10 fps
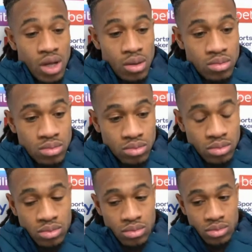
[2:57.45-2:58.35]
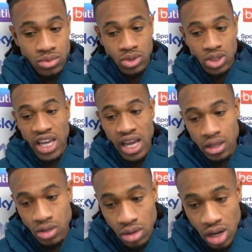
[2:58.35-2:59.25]
Um,
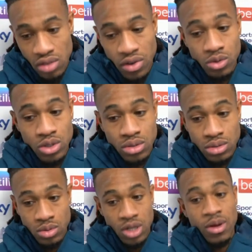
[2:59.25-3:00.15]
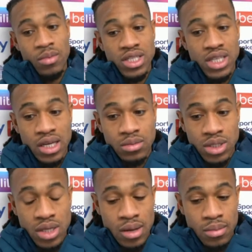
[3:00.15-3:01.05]
today, I don't, think it think was one of my best
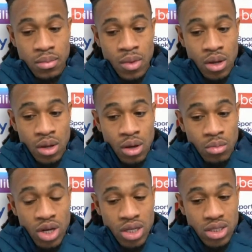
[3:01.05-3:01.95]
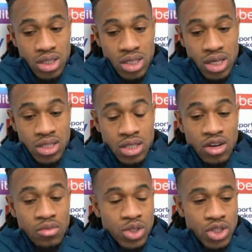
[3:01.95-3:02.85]
games. Um, but it's, it is a
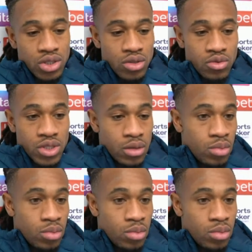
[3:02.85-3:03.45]
tough position, obviously.